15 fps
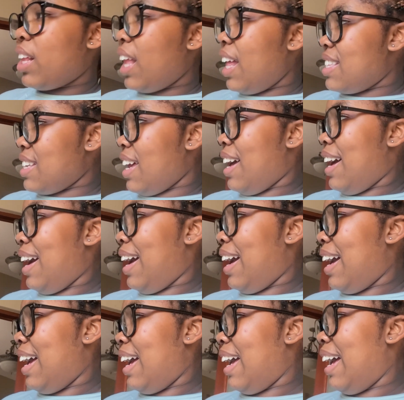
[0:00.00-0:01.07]
Father?
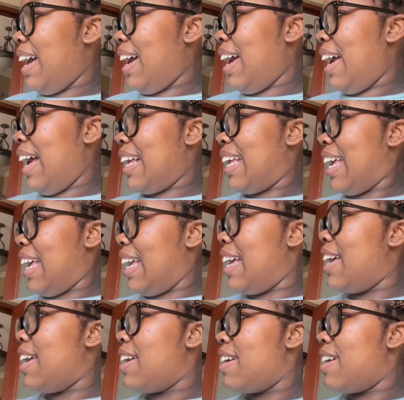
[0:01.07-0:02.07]
Mm-mm. Key.